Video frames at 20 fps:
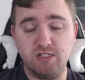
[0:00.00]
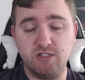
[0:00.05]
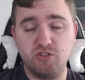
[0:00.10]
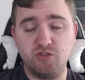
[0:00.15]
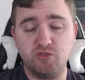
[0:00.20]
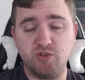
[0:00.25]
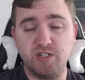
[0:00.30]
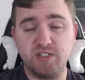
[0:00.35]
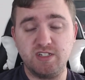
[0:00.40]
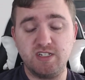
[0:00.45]

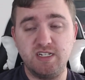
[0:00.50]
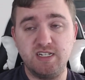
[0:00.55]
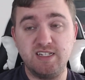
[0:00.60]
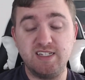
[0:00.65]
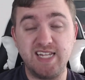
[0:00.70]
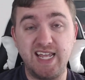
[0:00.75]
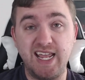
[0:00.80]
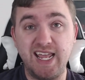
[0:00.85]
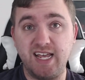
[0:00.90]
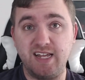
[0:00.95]
trusted his
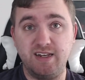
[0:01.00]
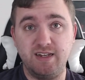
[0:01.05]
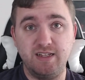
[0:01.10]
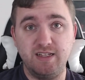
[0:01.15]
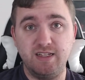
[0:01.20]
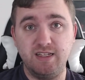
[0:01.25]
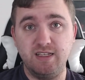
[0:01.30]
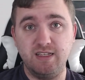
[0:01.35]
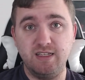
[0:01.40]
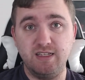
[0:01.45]
dad
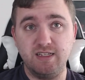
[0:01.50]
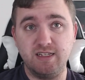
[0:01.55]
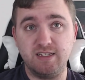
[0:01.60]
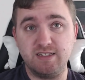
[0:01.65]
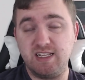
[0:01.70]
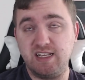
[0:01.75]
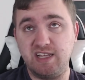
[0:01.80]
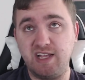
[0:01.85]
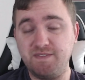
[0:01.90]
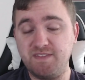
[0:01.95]
because
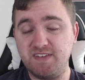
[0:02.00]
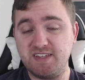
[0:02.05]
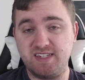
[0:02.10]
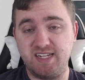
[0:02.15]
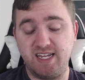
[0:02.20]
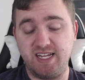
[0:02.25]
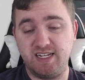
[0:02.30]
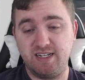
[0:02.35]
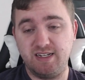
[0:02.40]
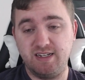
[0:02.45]
he loved his
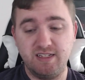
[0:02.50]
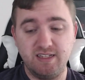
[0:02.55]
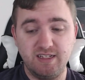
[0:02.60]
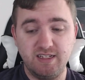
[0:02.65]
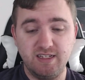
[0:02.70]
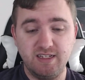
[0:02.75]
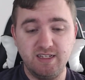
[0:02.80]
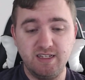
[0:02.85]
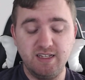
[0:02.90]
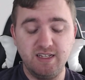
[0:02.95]
dad.
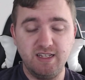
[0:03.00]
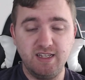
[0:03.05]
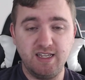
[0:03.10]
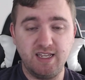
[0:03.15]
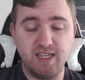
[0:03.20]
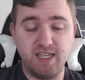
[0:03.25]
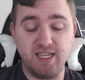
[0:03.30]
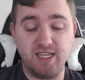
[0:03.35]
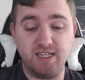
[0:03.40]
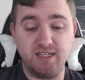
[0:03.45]

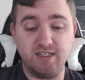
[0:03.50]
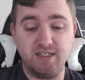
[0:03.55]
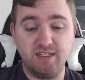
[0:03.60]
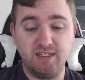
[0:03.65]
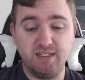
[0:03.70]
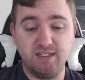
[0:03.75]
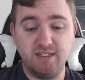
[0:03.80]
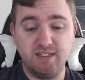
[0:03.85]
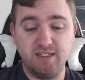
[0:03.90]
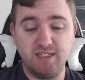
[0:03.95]
And
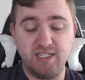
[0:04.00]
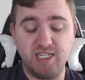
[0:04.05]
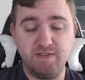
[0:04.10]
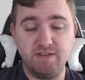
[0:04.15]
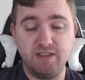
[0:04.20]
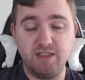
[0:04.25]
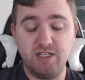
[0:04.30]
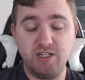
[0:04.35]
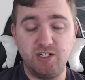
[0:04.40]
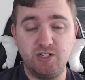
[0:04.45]

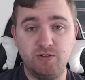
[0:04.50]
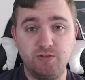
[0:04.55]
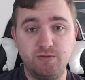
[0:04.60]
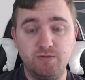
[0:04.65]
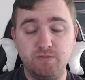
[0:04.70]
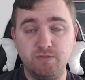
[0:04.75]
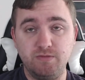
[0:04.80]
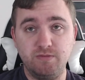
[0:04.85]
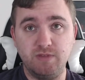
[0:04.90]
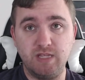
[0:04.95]
even
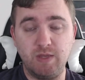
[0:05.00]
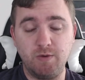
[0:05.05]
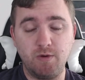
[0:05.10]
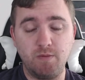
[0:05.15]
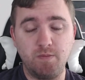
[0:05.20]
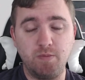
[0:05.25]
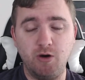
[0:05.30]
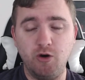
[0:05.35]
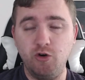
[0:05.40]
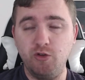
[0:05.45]
though they were
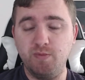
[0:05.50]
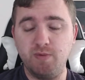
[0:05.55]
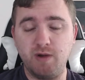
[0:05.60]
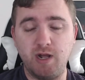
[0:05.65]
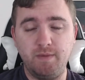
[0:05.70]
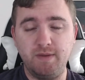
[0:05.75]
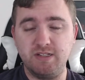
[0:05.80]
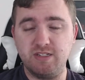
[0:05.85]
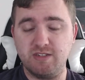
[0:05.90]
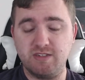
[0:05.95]
both
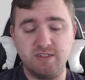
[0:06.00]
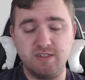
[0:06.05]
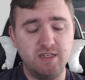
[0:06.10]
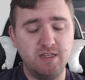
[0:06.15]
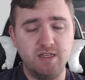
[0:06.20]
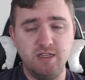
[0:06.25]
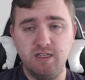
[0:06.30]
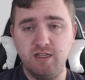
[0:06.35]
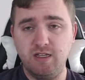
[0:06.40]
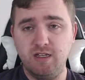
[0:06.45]
probably just
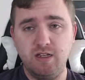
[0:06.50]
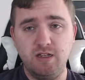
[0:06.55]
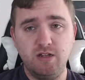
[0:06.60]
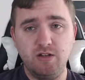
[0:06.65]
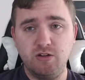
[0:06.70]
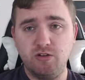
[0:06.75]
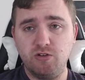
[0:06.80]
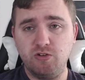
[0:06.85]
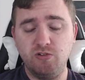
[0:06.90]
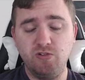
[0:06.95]

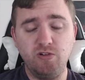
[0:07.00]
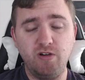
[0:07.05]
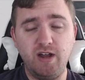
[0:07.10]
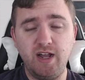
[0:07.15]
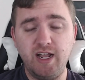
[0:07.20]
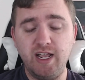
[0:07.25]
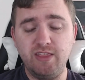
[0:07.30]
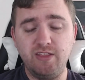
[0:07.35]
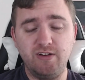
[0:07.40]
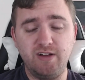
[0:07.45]

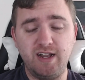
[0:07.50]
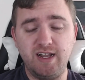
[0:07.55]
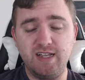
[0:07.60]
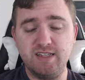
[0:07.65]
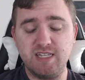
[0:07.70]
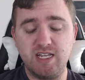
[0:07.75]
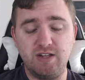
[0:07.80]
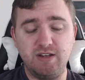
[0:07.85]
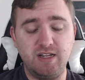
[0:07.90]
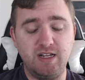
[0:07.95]
crying their eyes
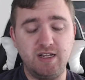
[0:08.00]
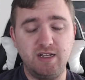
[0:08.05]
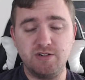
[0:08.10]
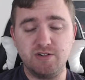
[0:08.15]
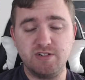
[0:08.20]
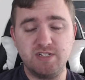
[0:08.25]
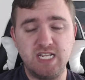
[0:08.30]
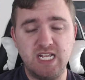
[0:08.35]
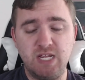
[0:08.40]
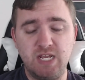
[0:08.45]
out, not
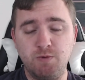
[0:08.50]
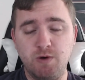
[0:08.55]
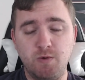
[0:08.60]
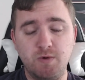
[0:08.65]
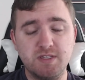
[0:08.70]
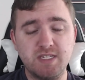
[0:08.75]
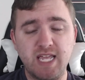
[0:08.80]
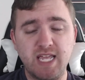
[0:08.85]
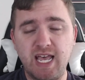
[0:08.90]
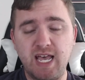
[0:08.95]
understanding what
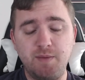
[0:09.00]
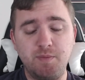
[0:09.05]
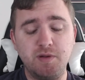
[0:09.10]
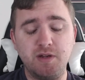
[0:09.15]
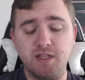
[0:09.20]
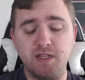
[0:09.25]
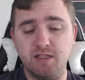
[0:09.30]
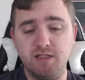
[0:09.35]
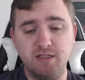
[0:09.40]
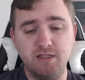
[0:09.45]
was
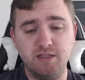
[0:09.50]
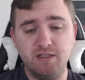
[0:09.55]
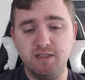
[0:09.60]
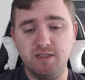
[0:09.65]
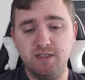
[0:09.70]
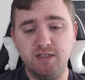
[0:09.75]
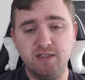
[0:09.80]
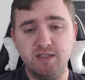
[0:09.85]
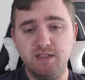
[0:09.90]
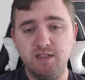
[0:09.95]
happening,
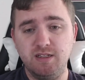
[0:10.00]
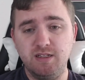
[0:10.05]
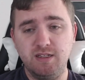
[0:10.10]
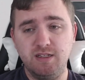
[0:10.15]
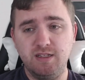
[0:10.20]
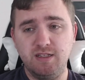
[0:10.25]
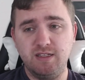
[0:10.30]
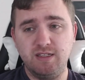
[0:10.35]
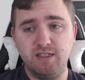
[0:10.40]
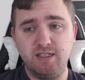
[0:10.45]

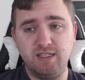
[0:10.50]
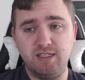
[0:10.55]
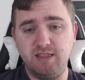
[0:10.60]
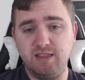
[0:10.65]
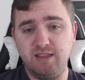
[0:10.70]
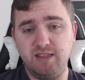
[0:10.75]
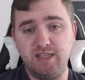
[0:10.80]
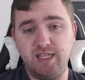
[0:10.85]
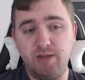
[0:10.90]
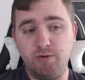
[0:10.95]

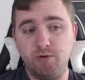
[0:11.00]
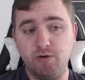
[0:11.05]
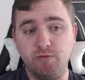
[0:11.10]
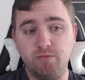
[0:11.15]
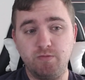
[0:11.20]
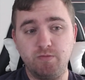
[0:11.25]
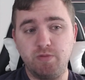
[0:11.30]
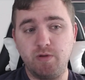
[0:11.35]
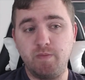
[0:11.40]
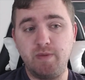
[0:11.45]
They were
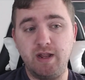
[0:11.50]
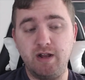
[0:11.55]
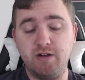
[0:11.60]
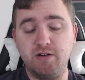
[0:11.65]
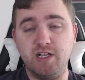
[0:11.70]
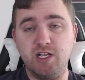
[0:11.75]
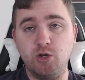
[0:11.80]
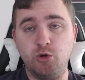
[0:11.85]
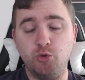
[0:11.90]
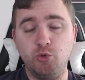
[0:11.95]
prepared to
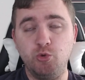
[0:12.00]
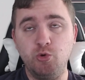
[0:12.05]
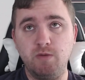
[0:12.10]
go through